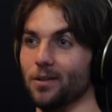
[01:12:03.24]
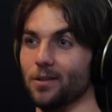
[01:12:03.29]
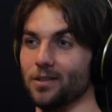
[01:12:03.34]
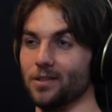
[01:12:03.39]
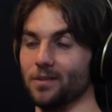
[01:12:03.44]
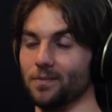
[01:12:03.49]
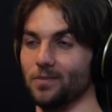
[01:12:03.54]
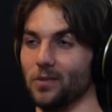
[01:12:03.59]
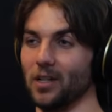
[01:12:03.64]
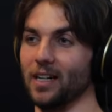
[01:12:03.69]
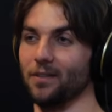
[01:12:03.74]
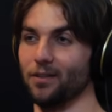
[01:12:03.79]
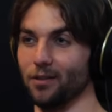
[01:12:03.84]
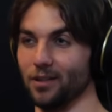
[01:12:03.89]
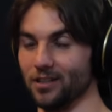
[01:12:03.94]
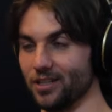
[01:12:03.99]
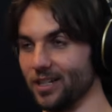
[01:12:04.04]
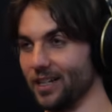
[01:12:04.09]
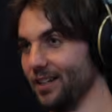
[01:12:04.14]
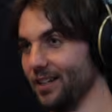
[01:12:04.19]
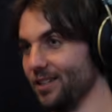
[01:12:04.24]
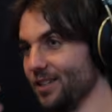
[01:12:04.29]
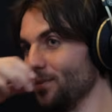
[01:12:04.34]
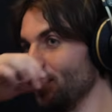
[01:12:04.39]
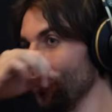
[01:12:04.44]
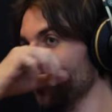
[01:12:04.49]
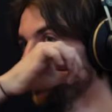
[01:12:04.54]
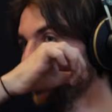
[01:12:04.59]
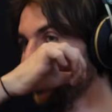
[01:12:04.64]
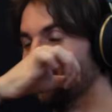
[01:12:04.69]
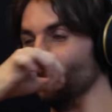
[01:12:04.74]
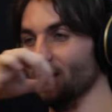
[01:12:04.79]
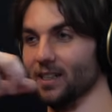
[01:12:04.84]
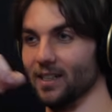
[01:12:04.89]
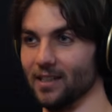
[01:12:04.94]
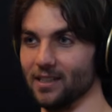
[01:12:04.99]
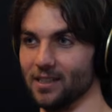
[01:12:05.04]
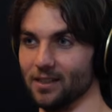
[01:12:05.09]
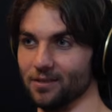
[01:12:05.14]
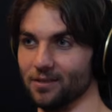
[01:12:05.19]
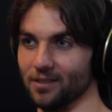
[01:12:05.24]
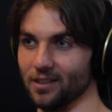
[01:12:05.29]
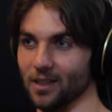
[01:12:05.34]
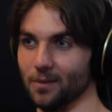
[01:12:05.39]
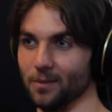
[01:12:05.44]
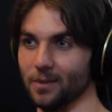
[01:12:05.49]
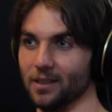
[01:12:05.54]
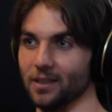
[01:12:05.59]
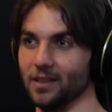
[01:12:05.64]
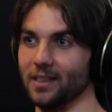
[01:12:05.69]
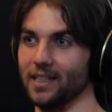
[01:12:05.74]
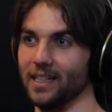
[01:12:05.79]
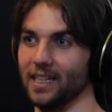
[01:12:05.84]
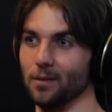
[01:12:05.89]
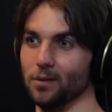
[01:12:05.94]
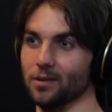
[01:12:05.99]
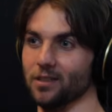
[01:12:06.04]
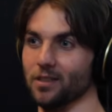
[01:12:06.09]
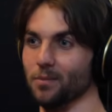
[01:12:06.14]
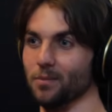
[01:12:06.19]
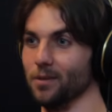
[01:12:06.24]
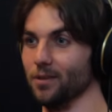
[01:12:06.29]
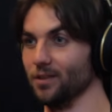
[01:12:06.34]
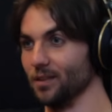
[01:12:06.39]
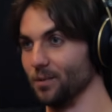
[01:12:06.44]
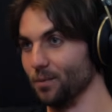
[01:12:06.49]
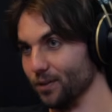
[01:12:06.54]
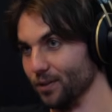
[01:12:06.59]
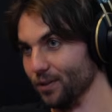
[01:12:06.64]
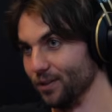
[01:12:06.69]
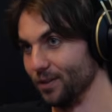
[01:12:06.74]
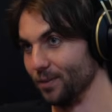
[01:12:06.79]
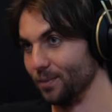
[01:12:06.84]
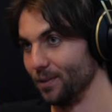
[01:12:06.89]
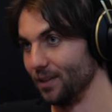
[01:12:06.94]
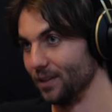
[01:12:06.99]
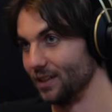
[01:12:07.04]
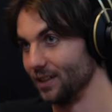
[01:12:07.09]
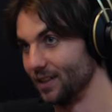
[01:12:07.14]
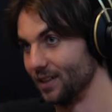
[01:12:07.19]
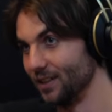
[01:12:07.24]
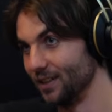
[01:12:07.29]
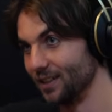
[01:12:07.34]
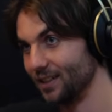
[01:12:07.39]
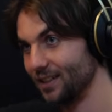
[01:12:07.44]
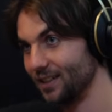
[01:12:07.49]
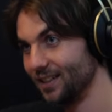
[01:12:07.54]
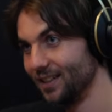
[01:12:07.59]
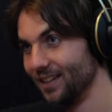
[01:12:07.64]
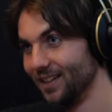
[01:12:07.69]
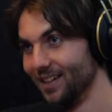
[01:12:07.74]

who went through the jet engine probably didn't realize he was going to be on the Ableton Music Producer podcast.